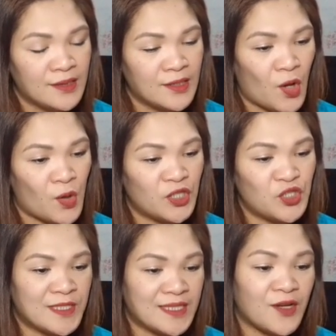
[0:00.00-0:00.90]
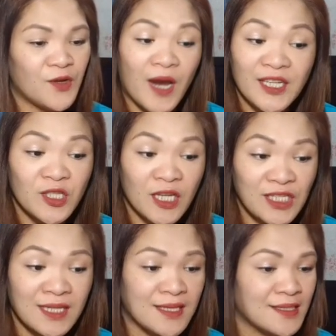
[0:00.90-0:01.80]
So it should say,
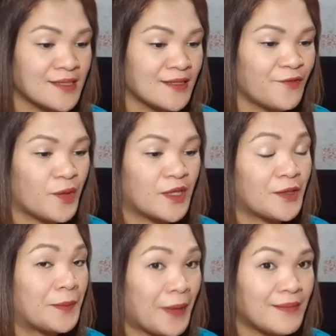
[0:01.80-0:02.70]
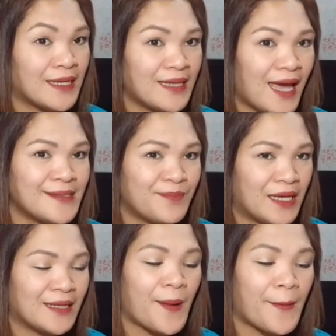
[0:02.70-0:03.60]
congratulations, this is to confirm that your payment has
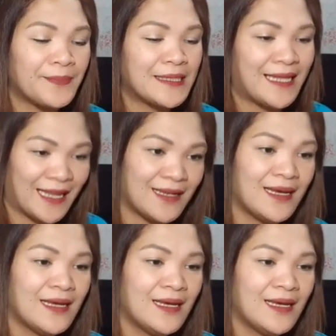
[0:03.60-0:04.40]
been completed.